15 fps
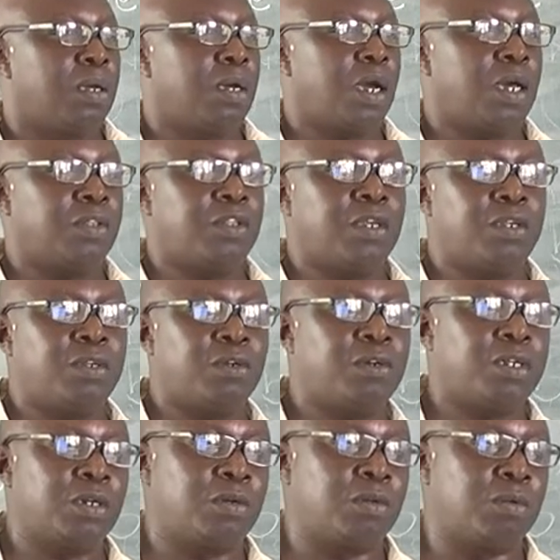are they the
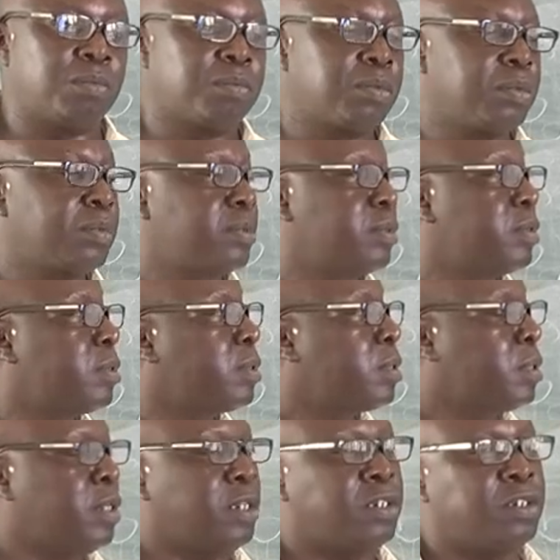other group?
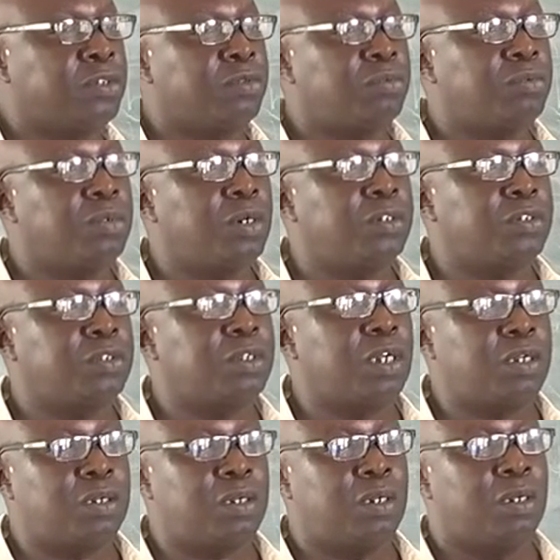That is, words
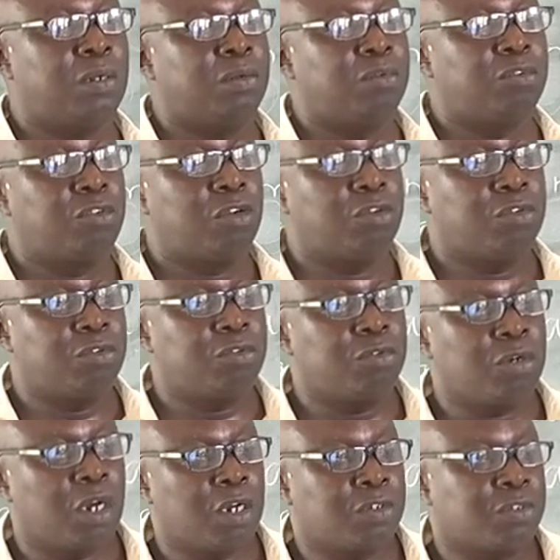that don't
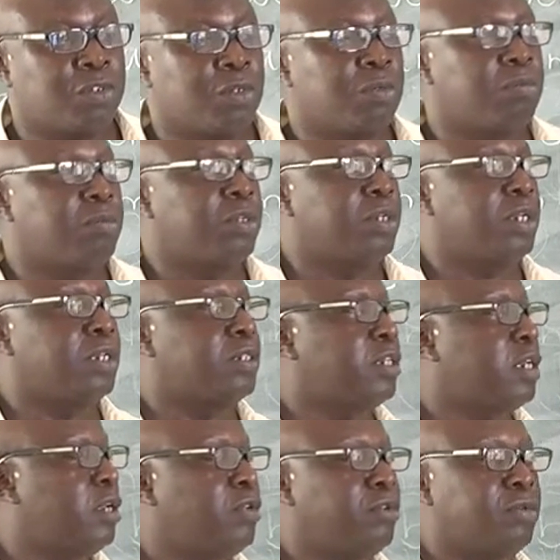do action, but they
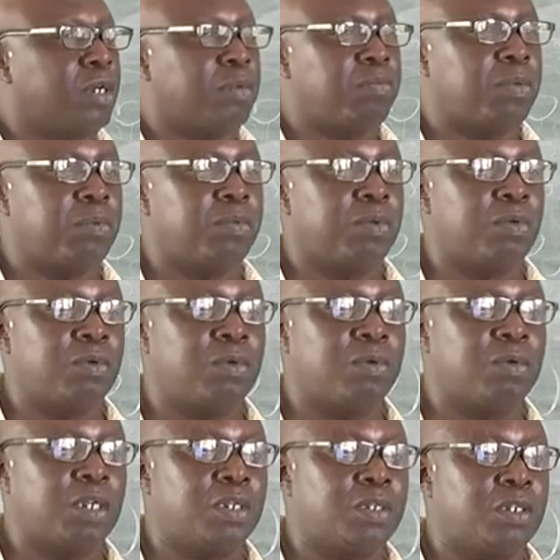tell you what people or
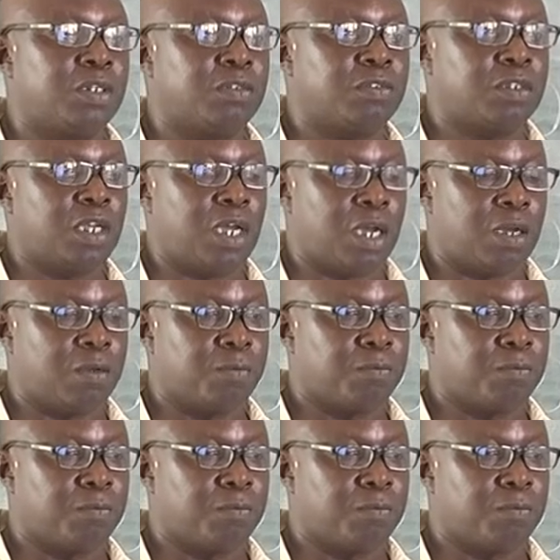what things are.